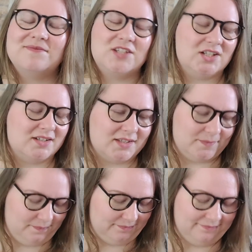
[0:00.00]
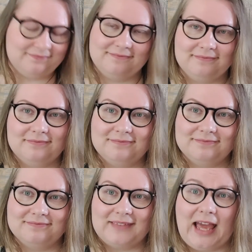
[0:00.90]
Just
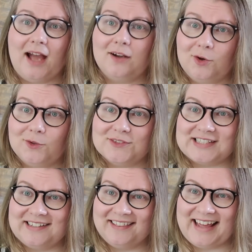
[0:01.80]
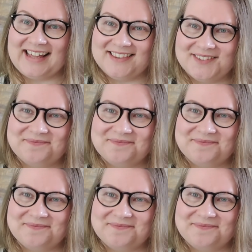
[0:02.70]
hang on till that.